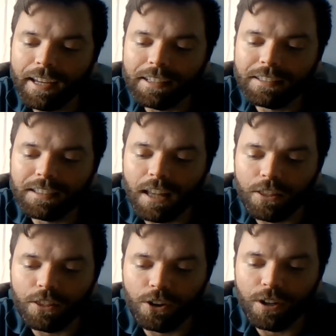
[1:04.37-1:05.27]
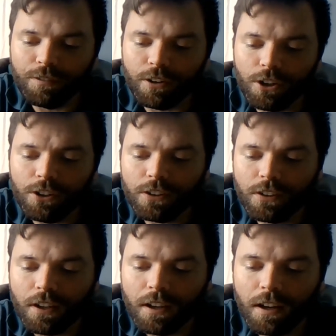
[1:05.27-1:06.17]
is the
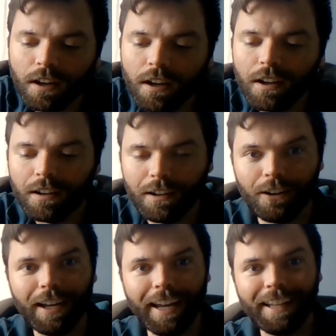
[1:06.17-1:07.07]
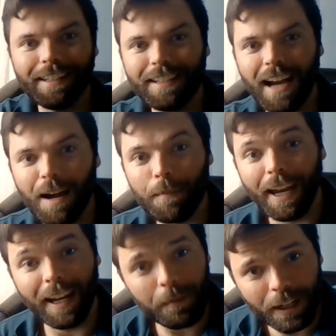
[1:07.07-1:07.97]
31st, okay, at the top,
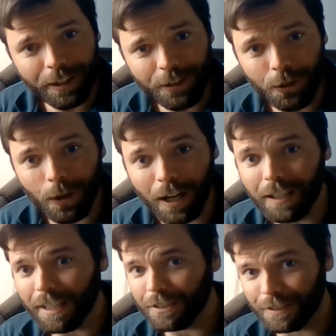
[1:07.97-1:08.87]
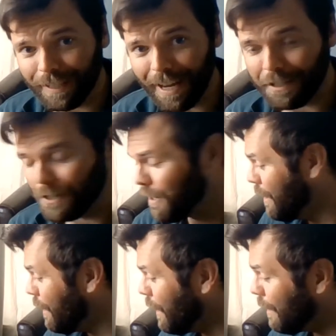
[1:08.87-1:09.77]
and I'm going to do a little sketch
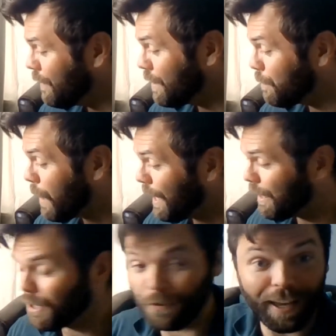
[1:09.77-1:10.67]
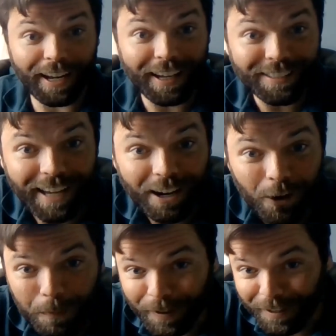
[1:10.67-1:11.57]
of this pine cone that has now
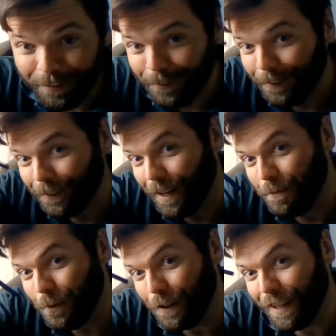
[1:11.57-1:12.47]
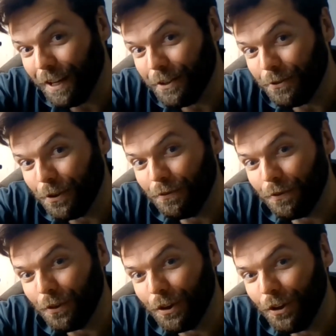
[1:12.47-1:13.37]
opened. This is the same one that I drew
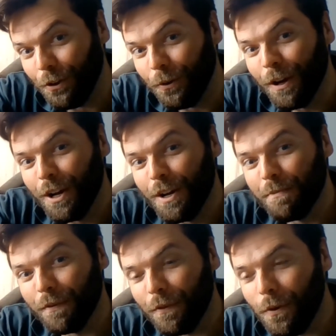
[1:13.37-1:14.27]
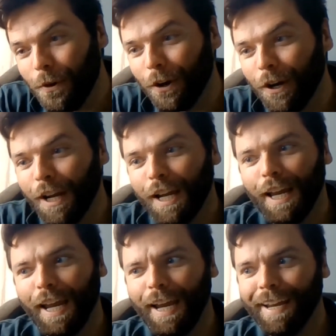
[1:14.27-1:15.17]
for you before,
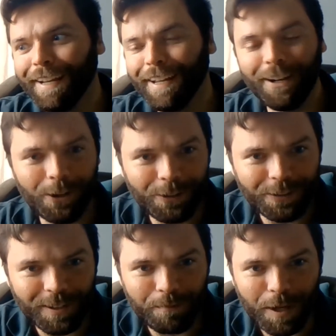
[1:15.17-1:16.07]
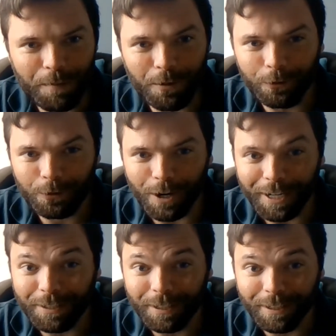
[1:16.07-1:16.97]
and I heard some people
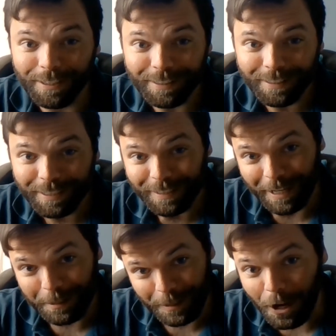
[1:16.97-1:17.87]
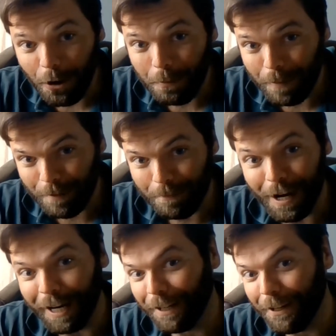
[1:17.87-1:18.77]
tried to sketch the open
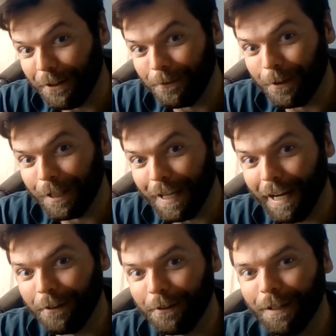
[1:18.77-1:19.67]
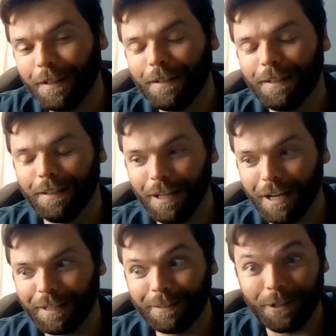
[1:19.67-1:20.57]
pine cone without
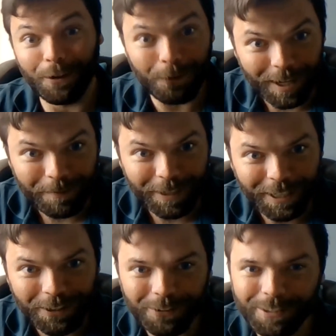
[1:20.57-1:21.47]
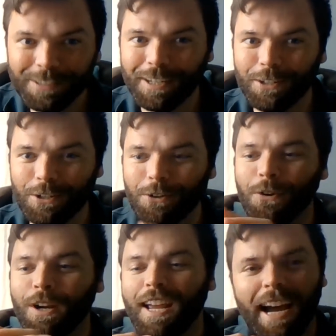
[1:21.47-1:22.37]
luck. So what I'm going to do is teach
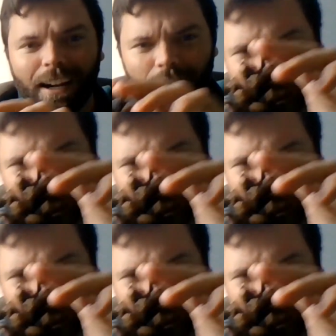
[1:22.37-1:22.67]
you how to